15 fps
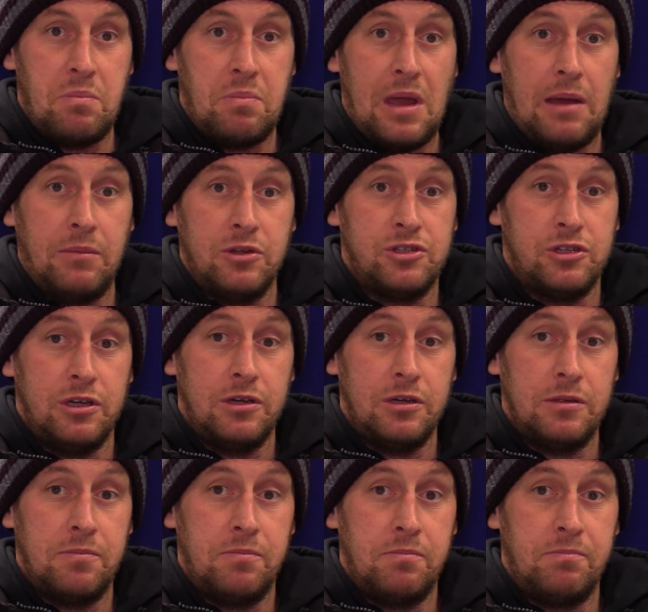be able
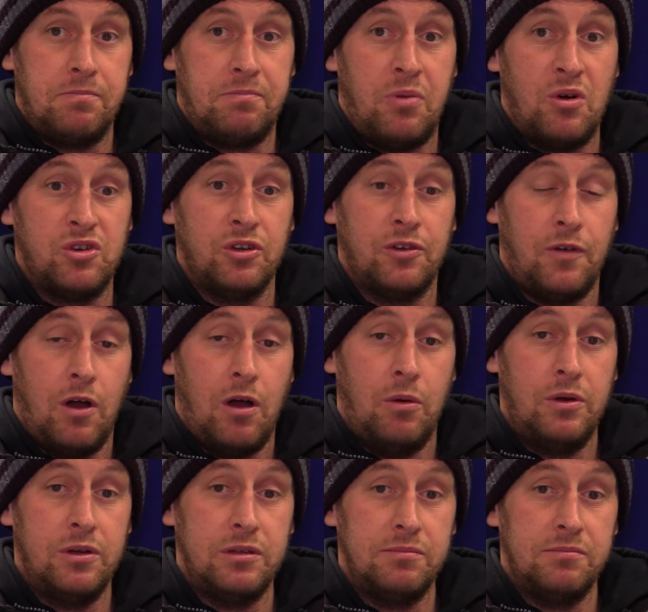to push us
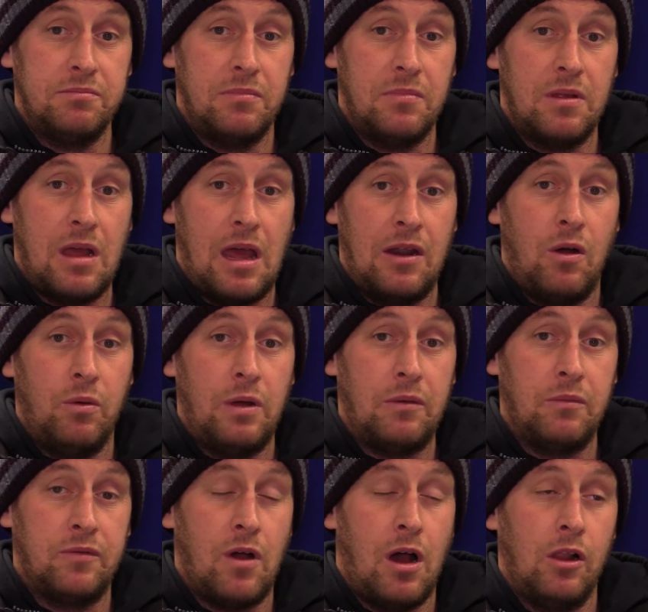forward. I know
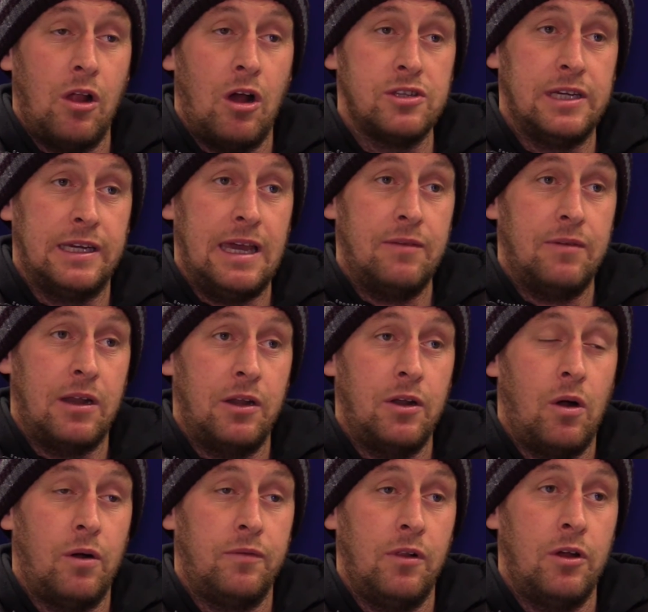that we've got a lot to give, and I
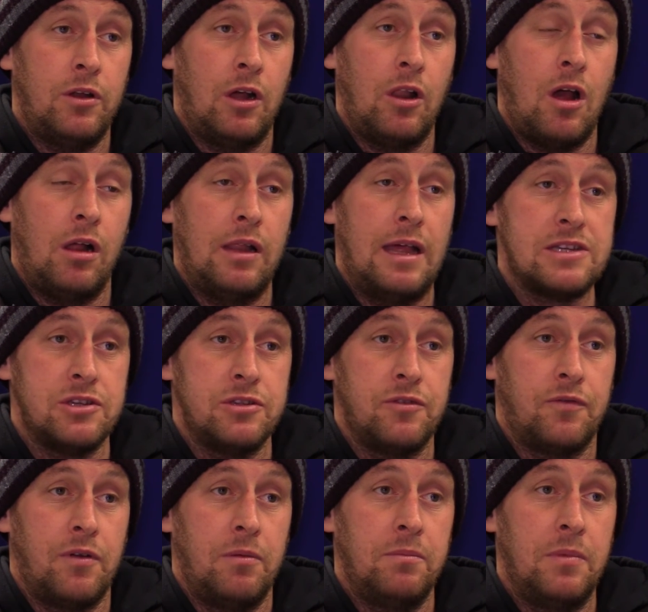know I've learned a lot of lessons
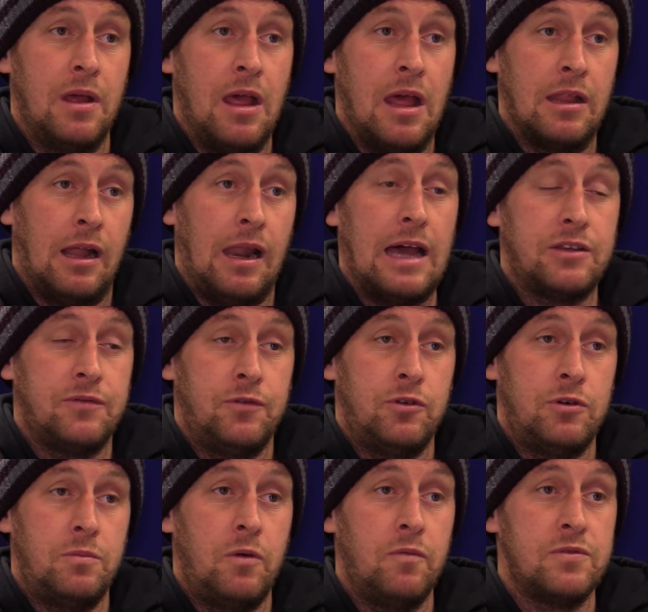from the last
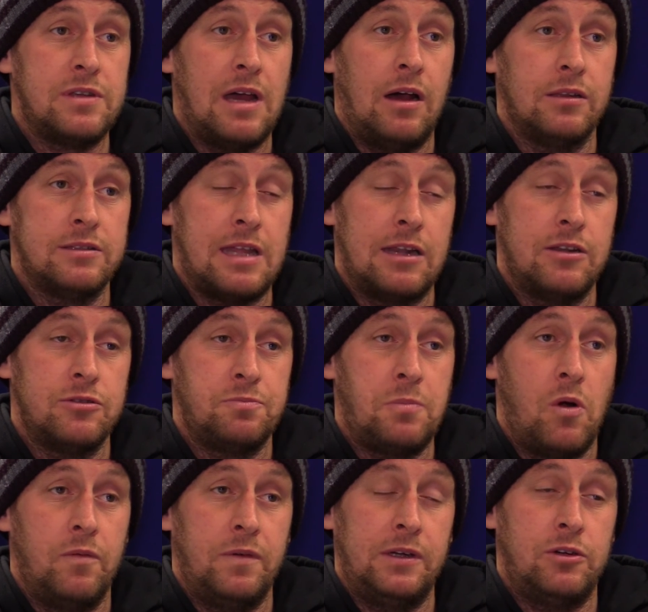4 months that'll stand us
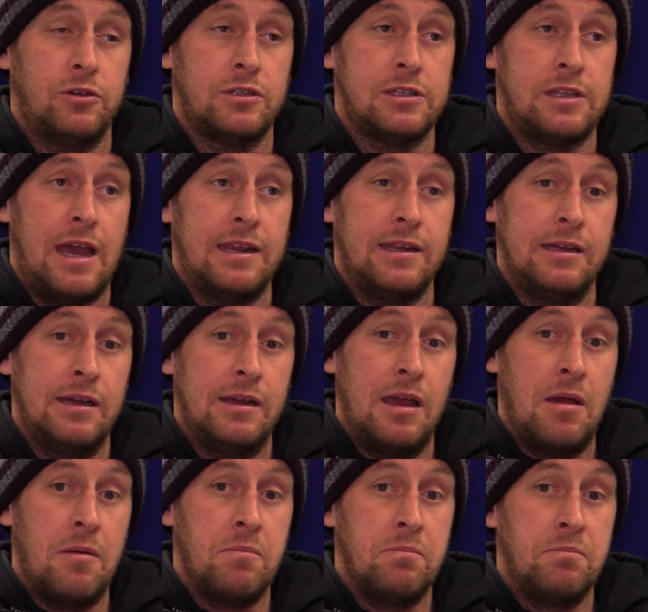both in good stead,
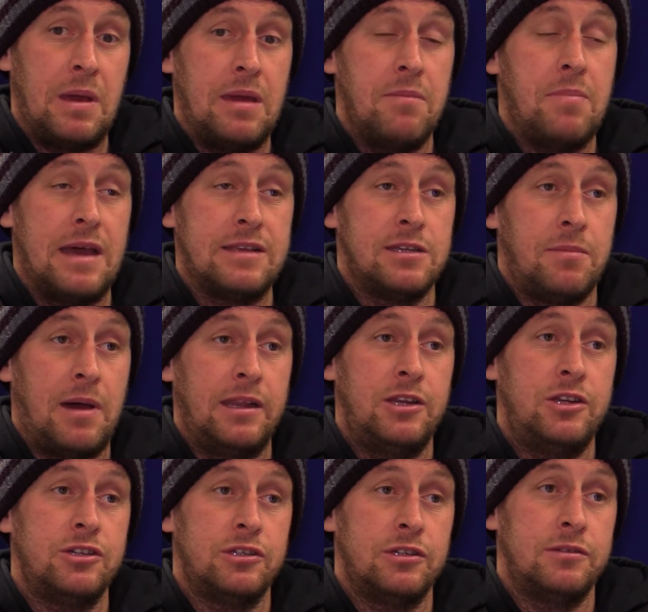being better
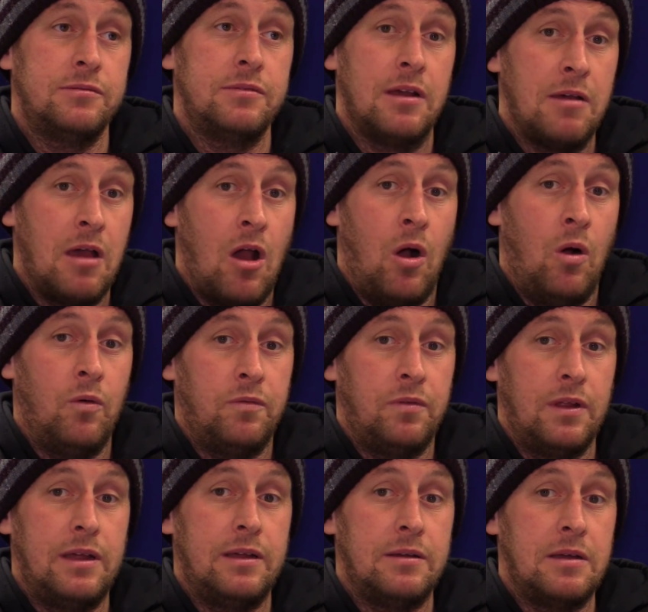managers, and
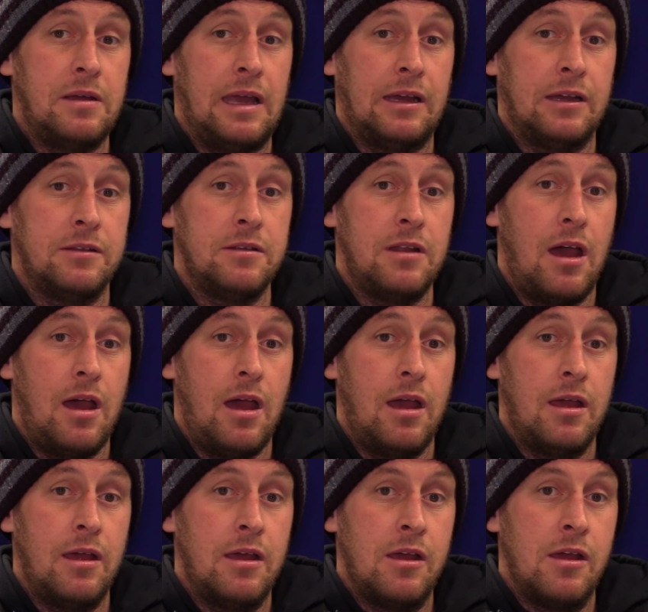hopefully it can go